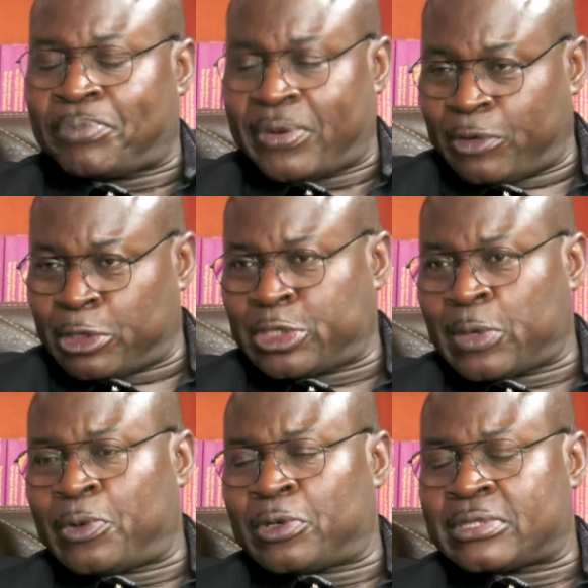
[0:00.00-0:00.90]
previous
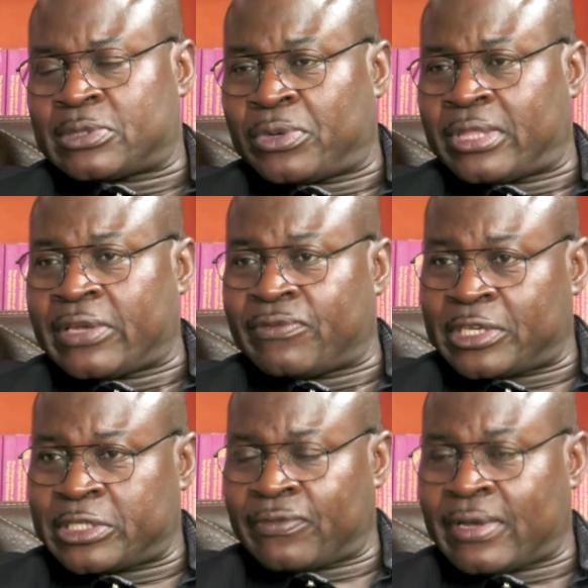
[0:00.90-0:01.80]
job was with the
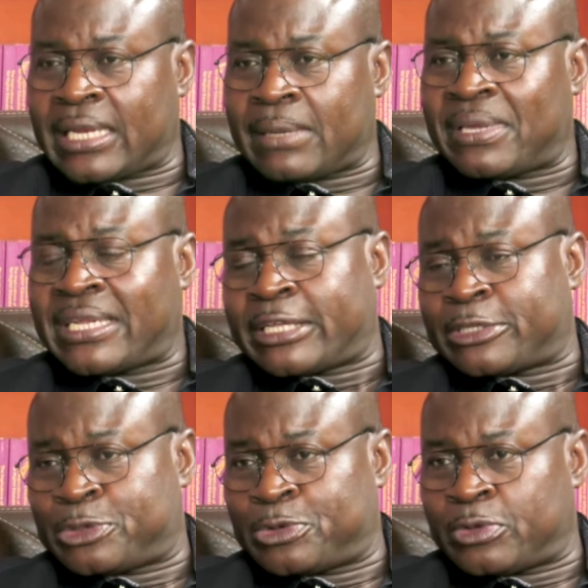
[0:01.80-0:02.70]
University of Ghana
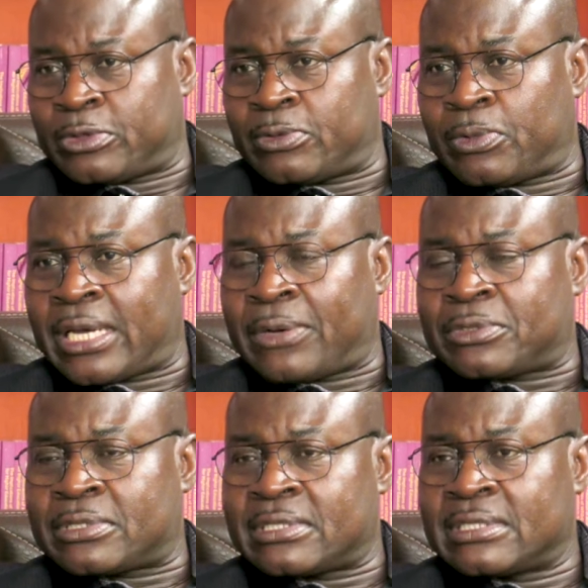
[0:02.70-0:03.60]
Medical School, where I
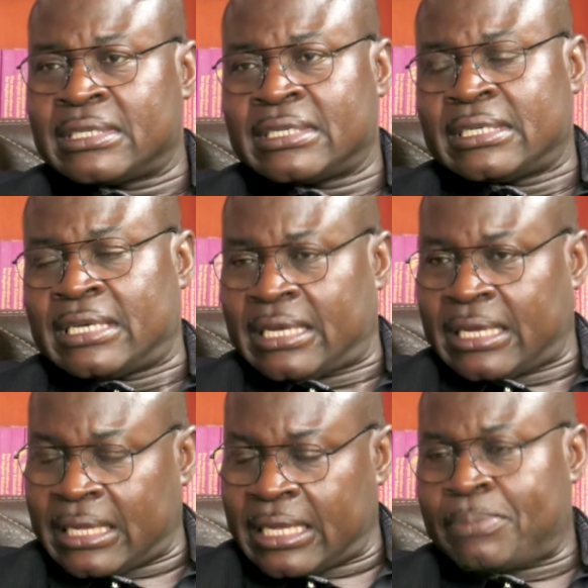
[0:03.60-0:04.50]
was
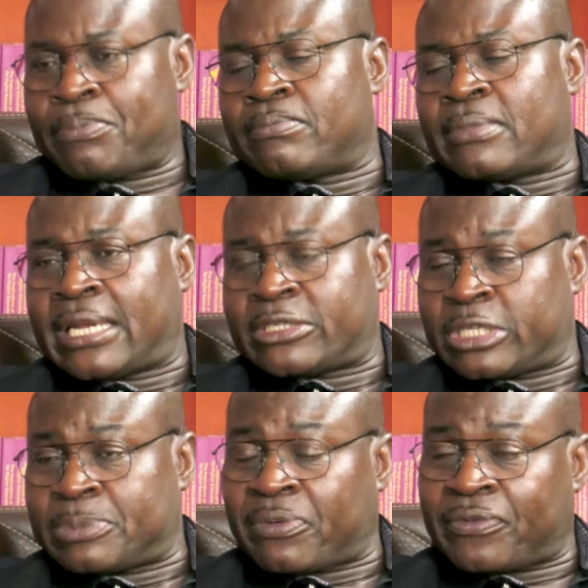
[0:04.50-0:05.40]
an
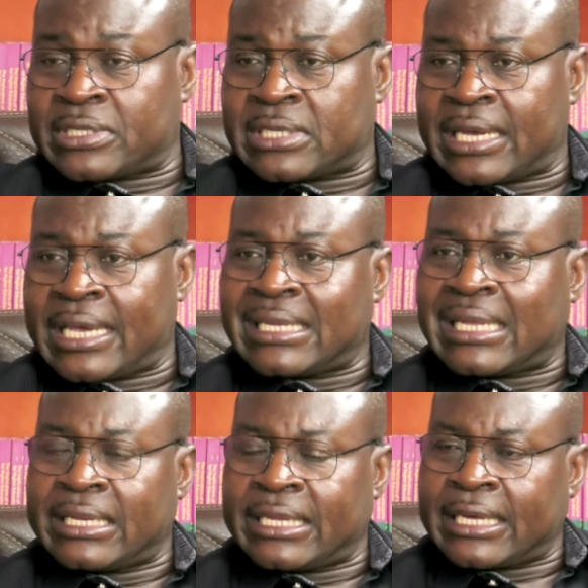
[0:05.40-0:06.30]
Associate Professor in
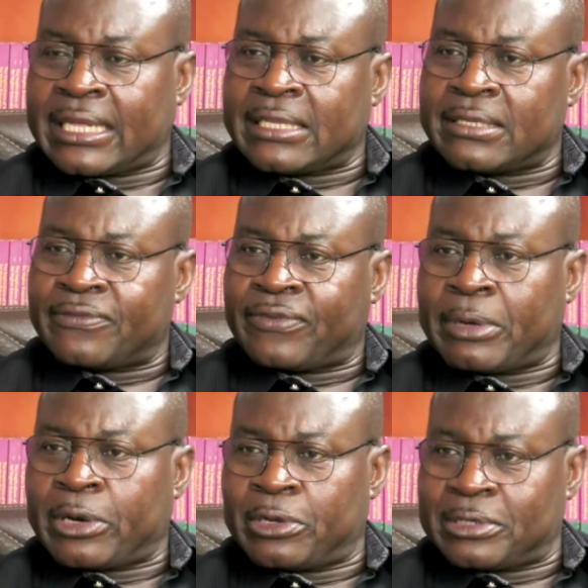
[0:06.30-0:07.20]
Clinical
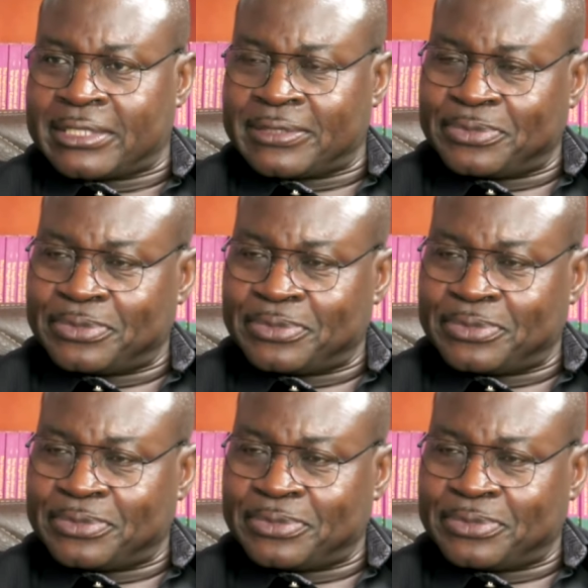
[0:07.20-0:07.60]
Pharmacology.